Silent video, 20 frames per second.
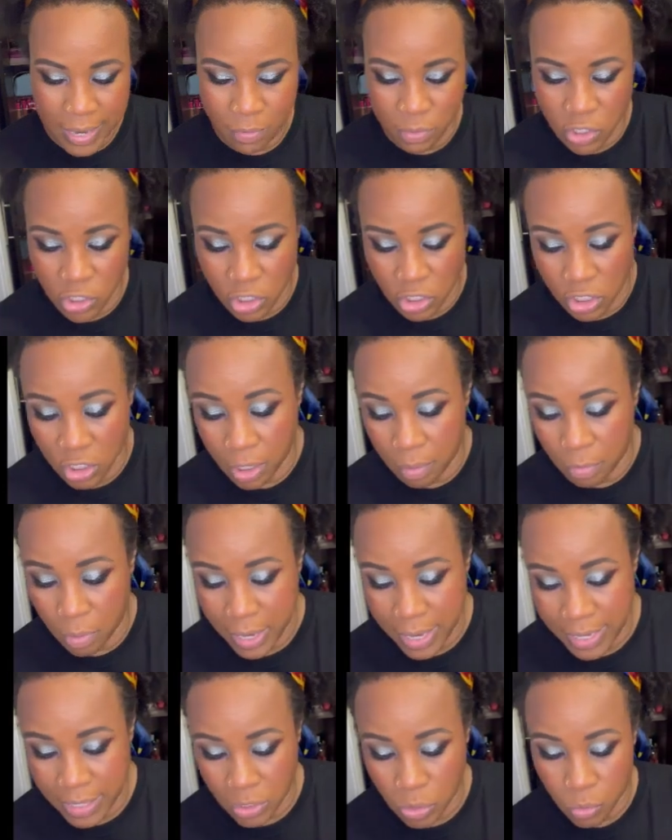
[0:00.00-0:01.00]
which is number
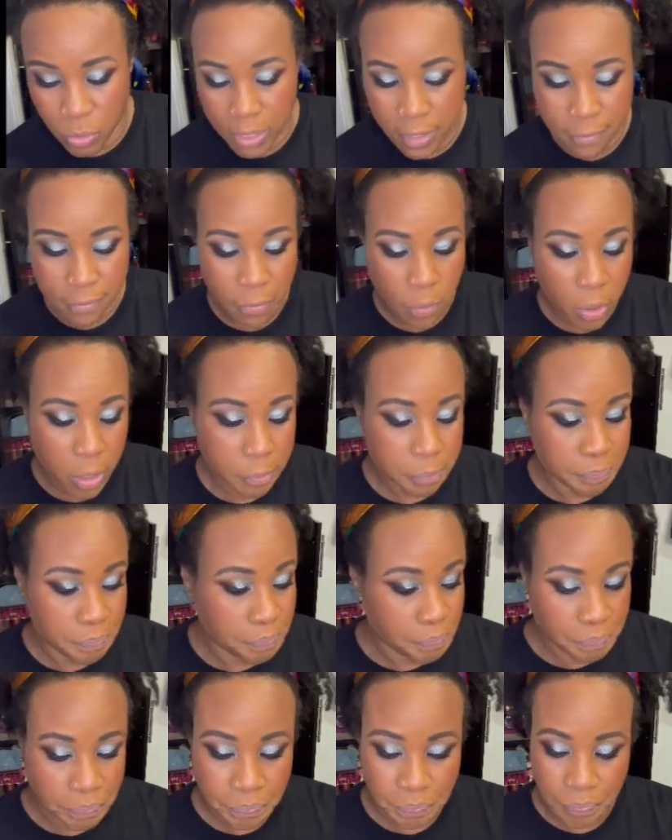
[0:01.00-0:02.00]
824.
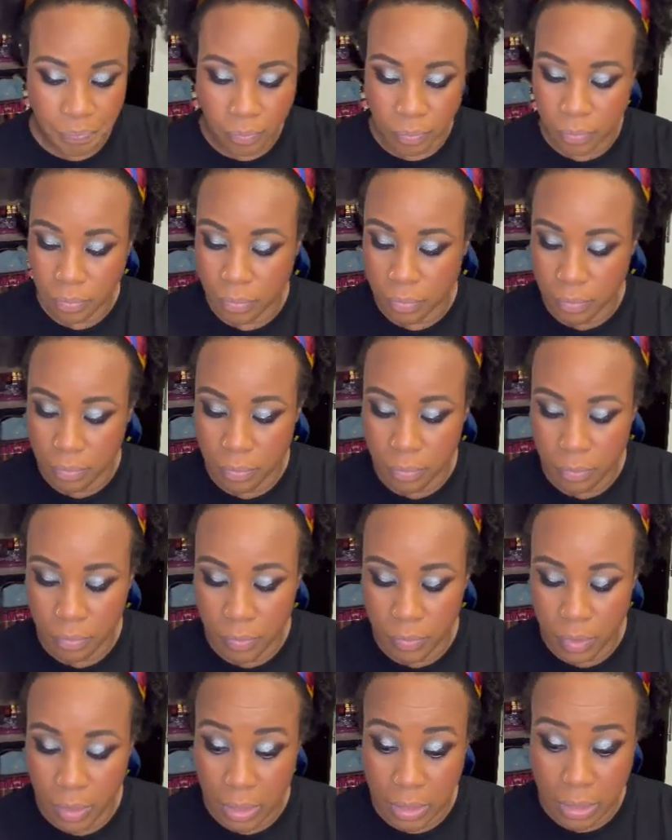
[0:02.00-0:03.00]

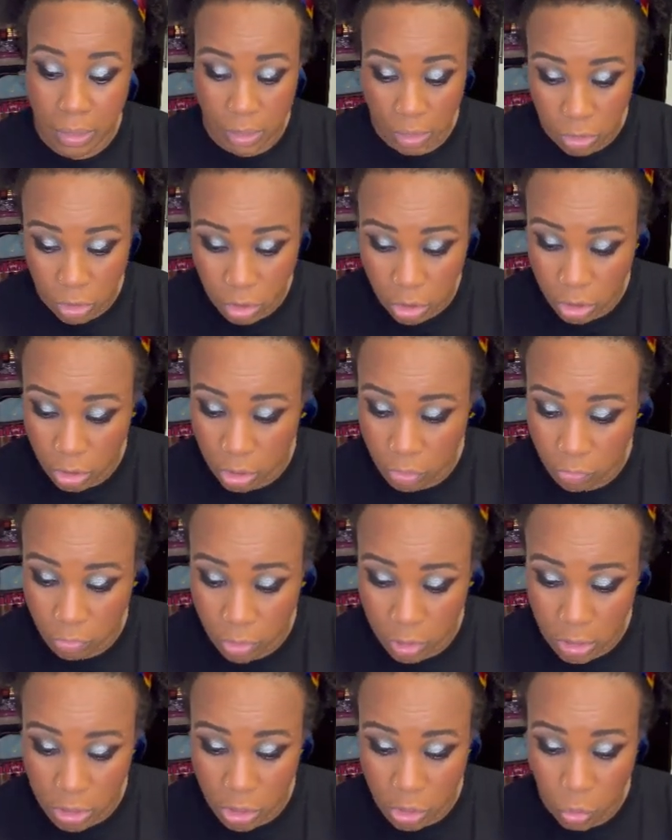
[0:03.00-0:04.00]
This is a
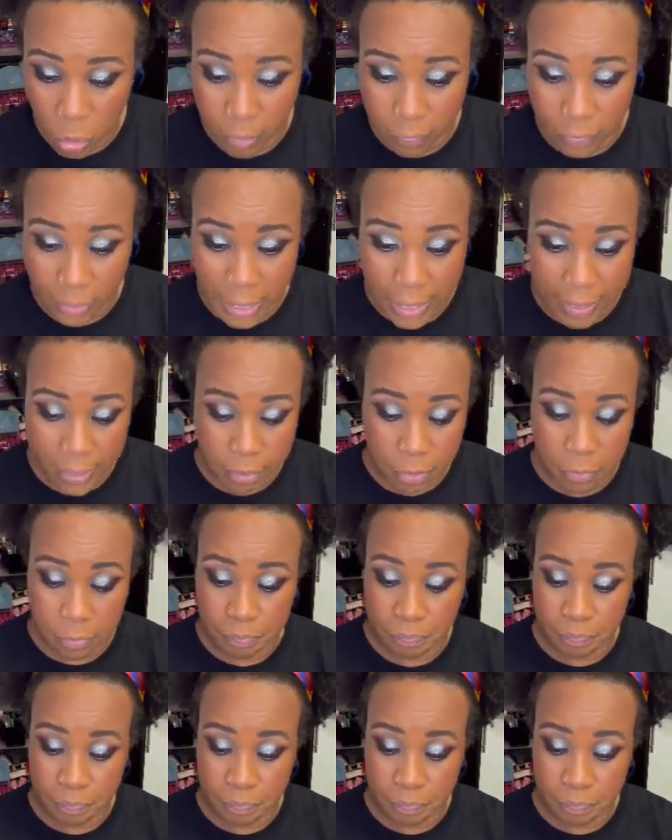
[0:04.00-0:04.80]
really soft liner.